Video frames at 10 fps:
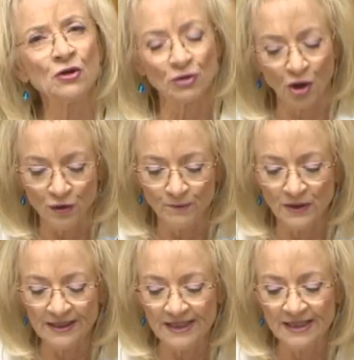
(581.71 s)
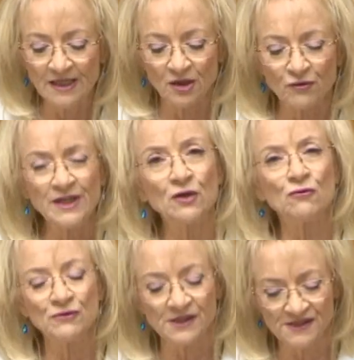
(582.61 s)
globally
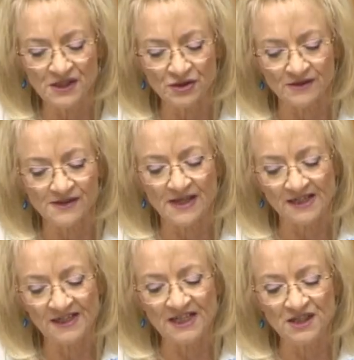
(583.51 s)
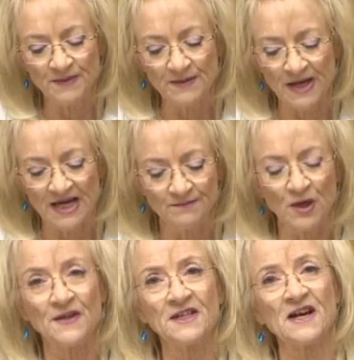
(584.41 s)
critical decisions that need to be made by
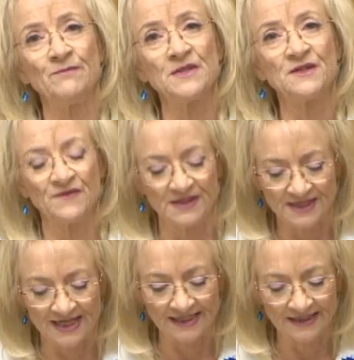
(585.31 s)
the government of the day.